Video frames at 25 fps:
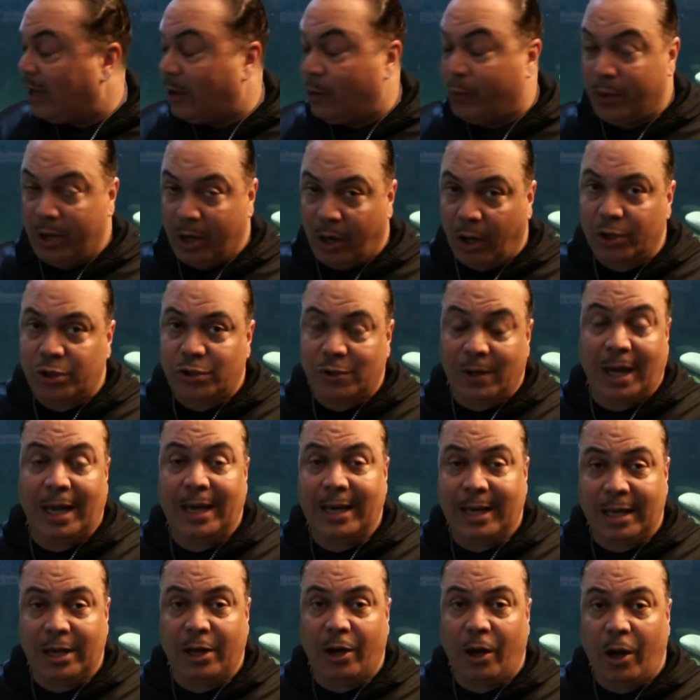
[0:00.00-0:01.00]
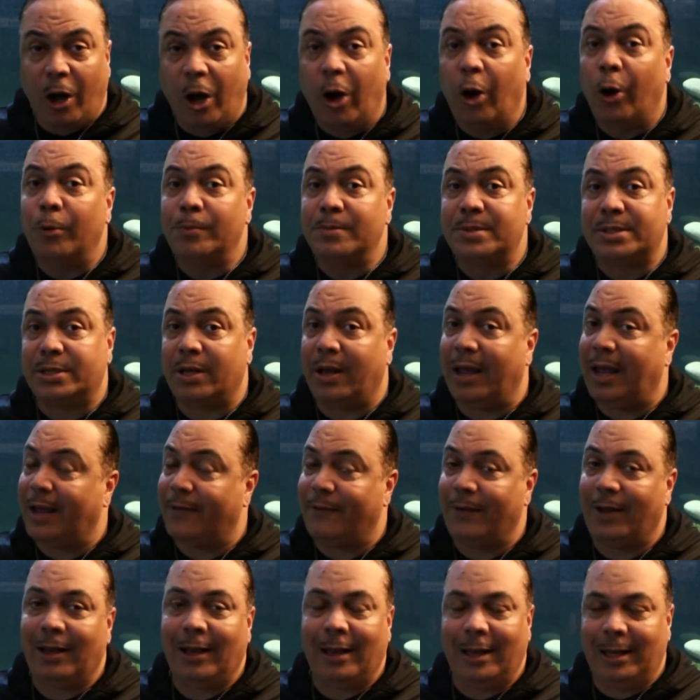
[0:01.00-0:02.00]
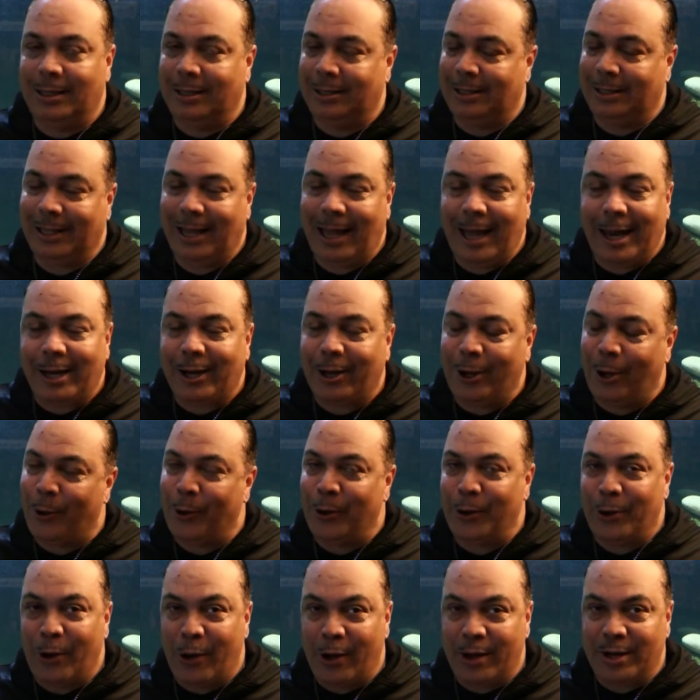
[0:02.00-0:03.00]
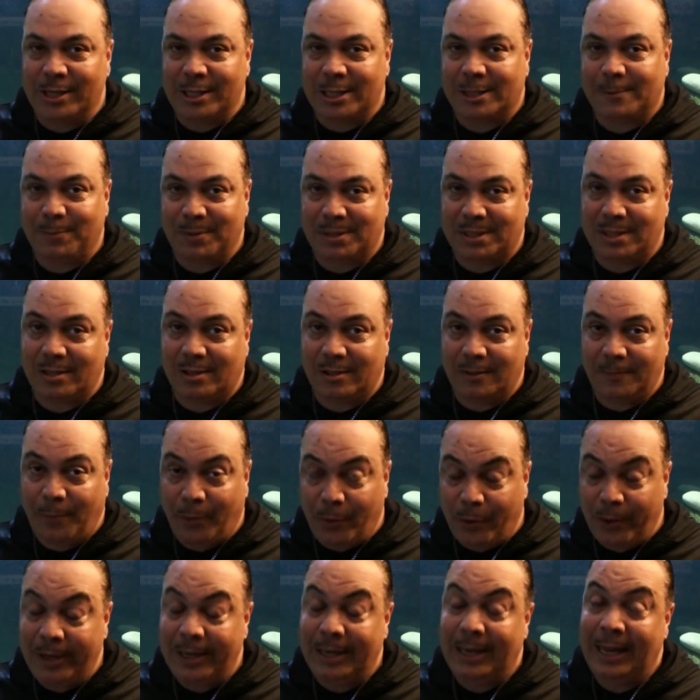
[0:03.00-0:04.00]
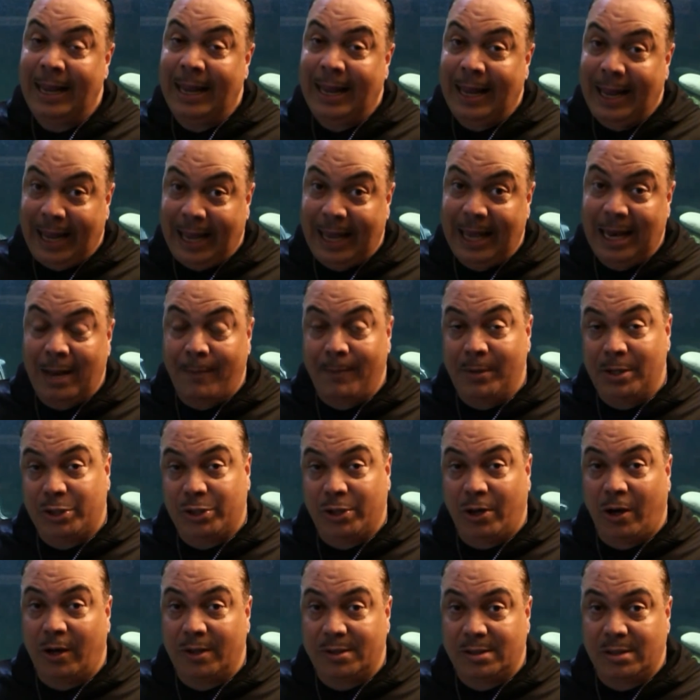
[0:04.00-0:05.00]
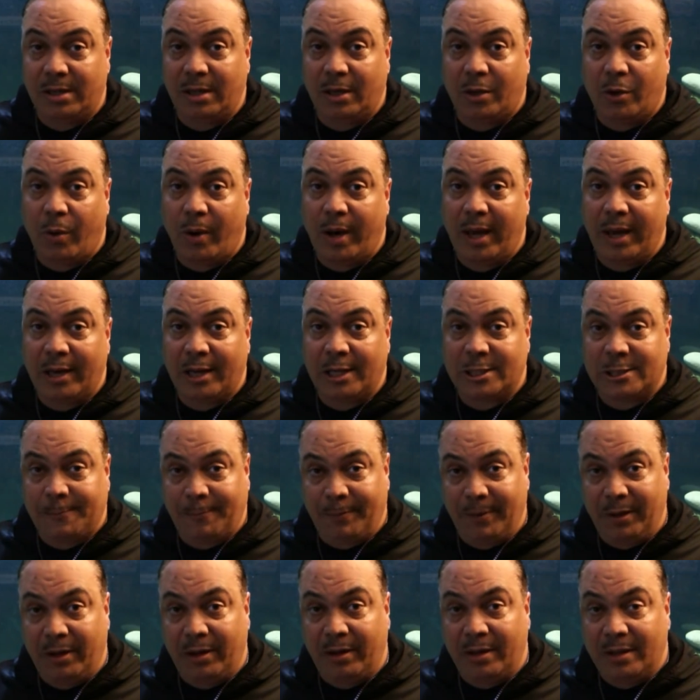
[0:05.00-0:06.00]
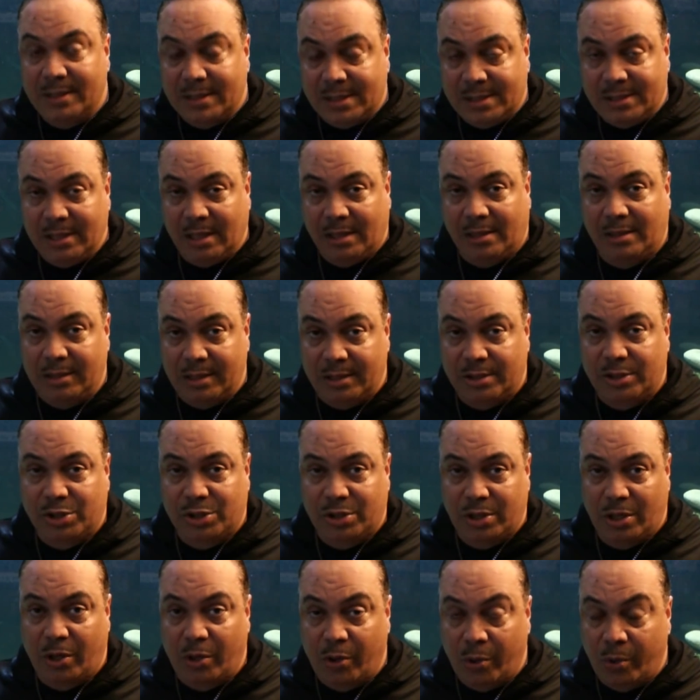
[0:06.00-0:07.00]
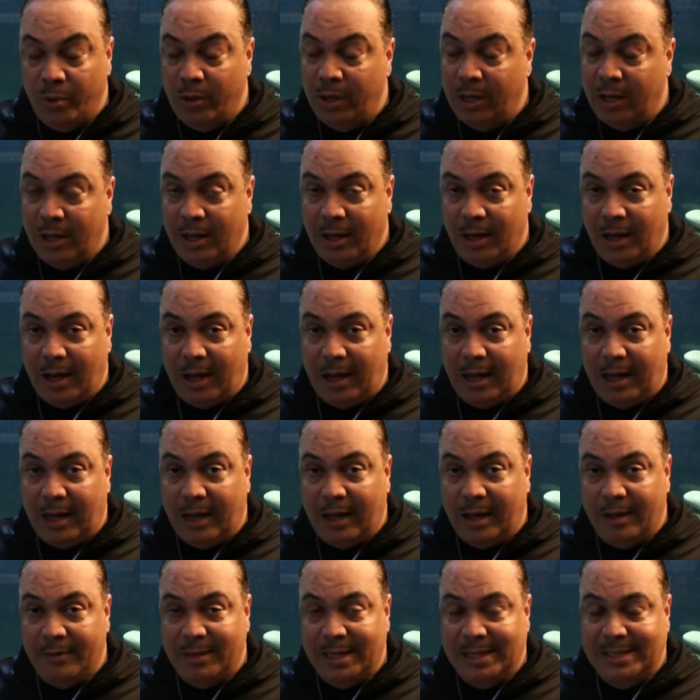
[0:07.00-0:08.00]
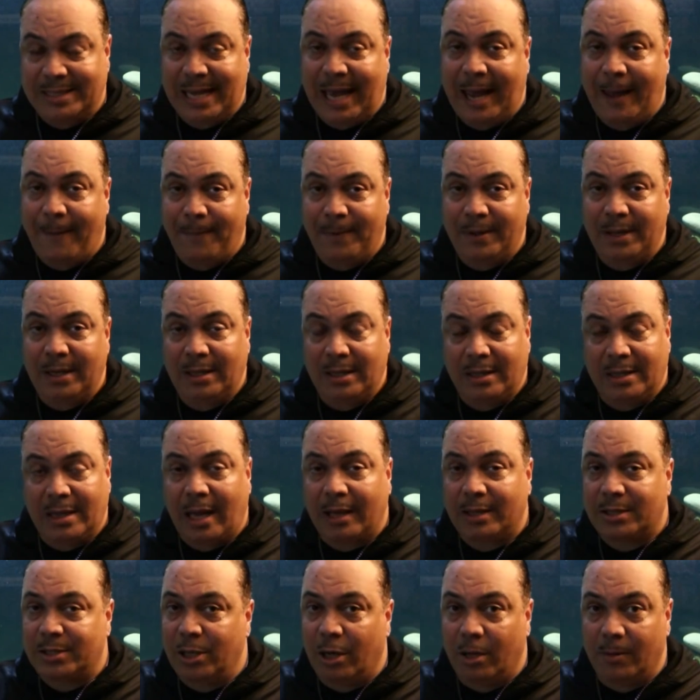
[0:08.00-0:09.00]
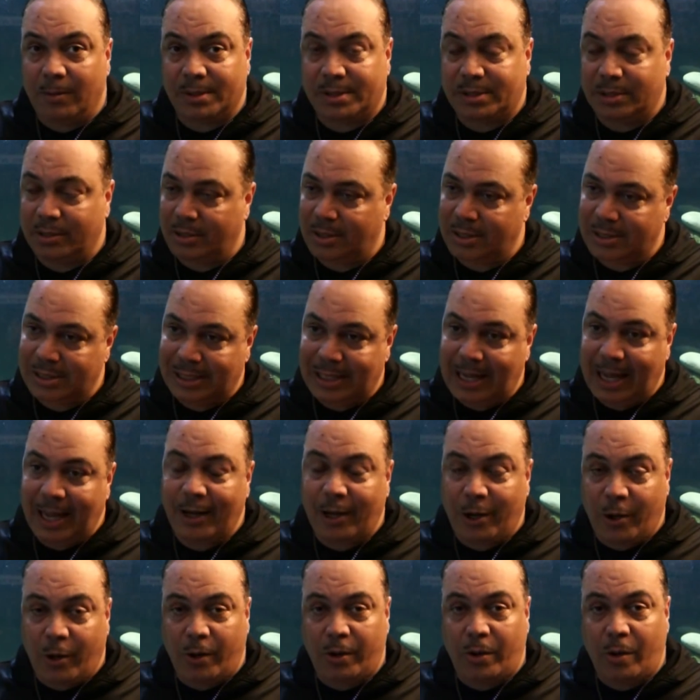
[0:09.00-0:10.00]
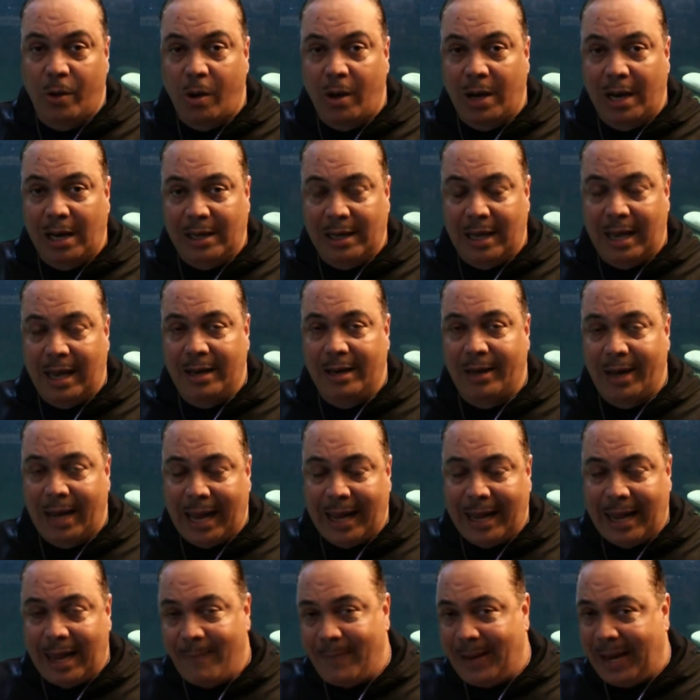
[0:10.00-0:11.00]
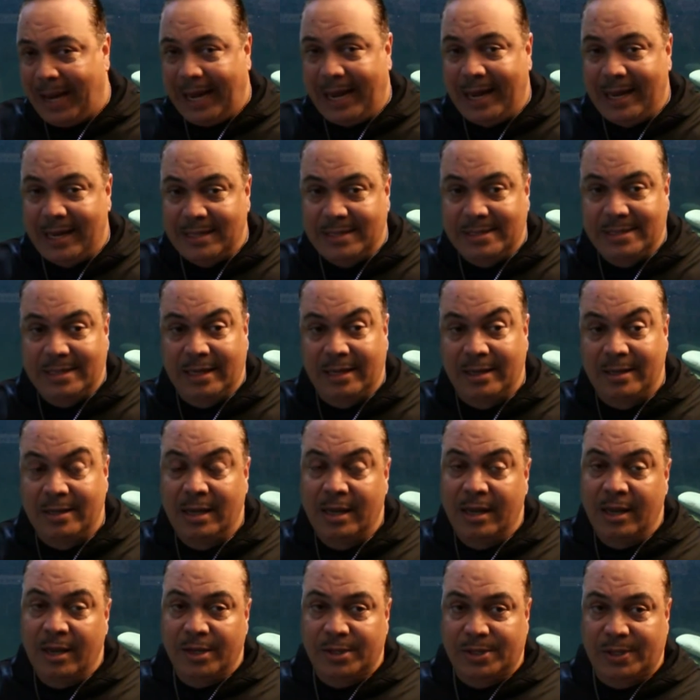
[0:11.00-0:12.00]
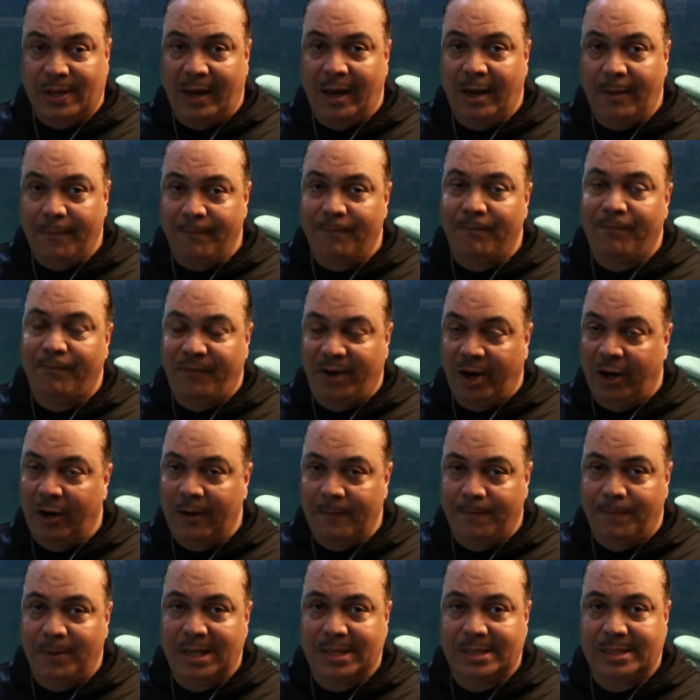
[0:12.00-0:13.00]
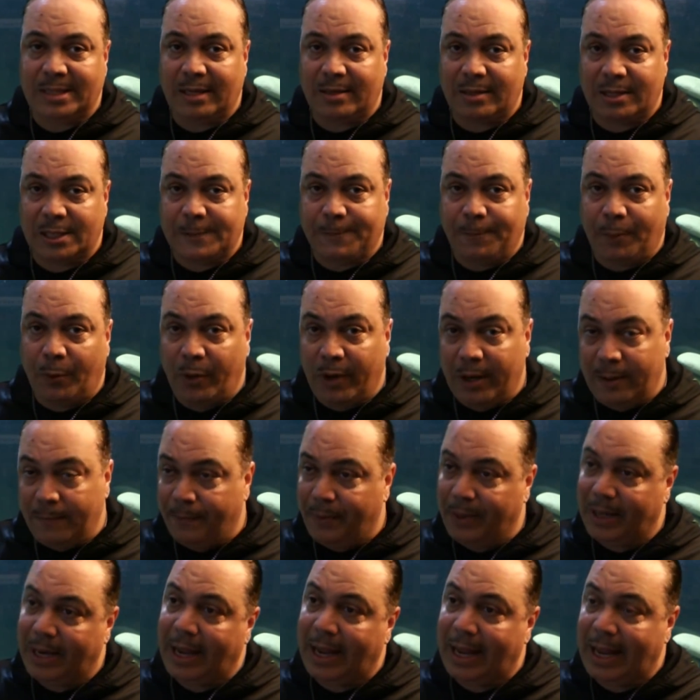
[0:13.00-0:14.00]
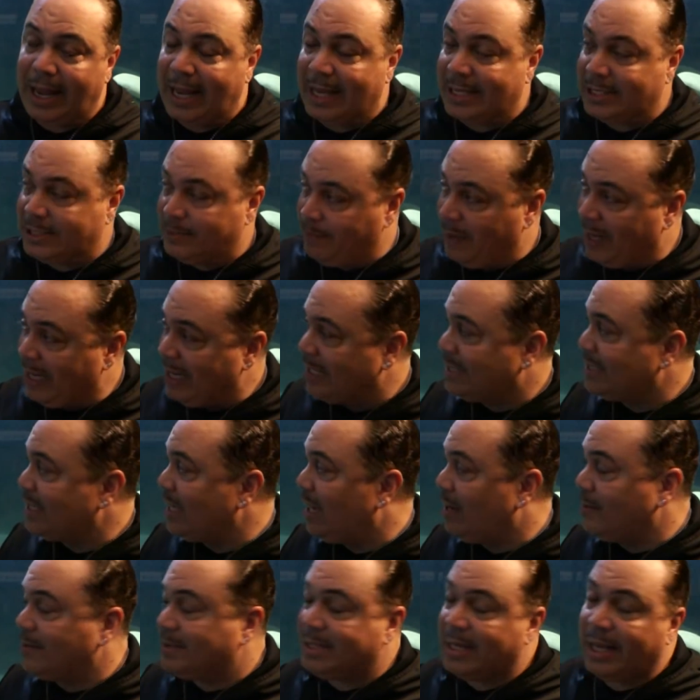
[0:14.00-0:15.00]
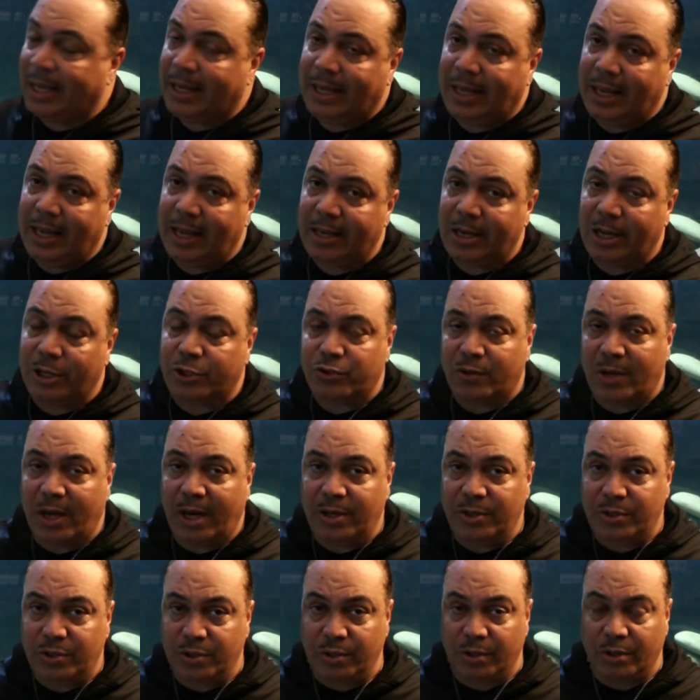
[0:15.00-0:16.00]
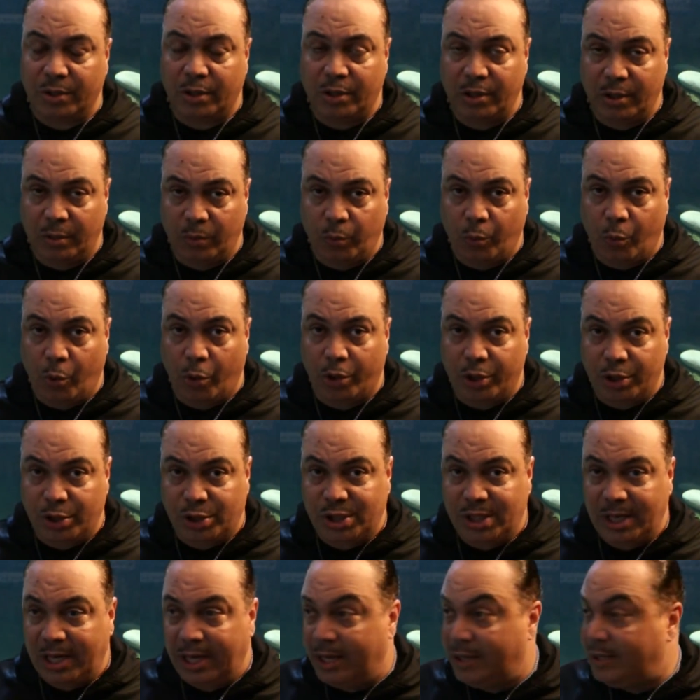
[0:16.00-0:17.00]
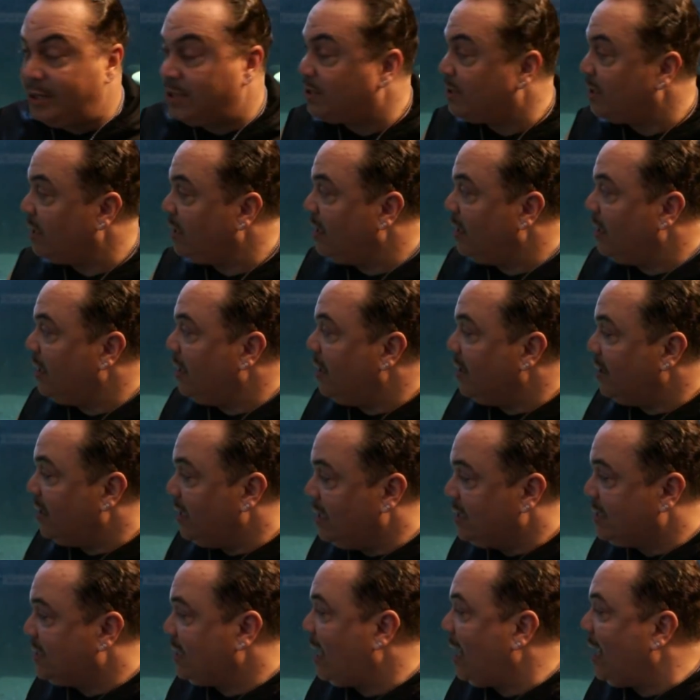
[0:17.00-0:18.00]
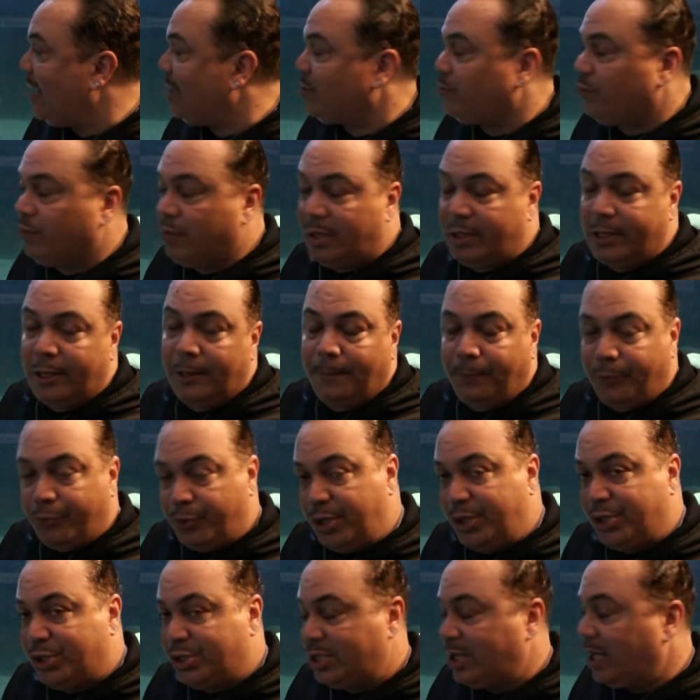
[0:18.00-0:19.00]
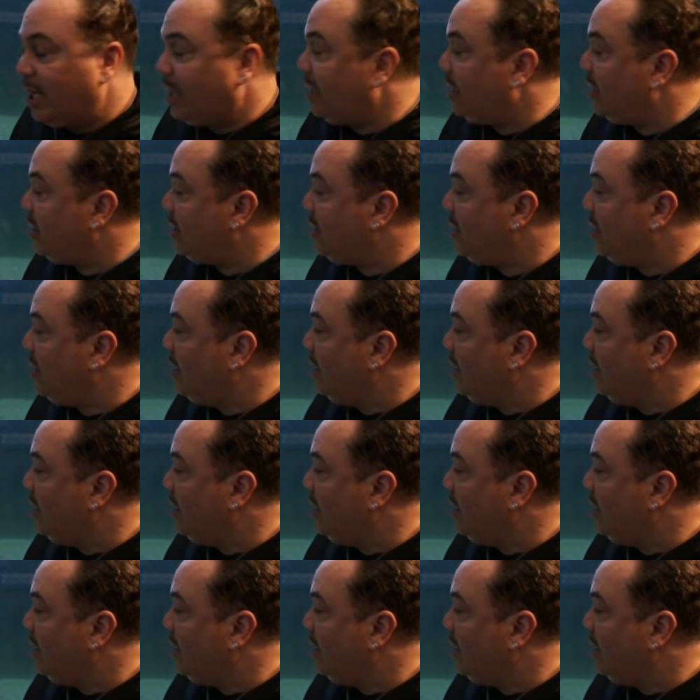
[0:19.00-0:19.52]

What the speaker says: We are trying to get a home, so I have a lot going on at this particular point, and I'm in charge of the Aquatic Experience Cichlid Show that's happening in October. So there's a lot going on, I got my hands in, so I am very busy at this point, but as many times as I can, I try to do a good water change. These guys really appreciate it.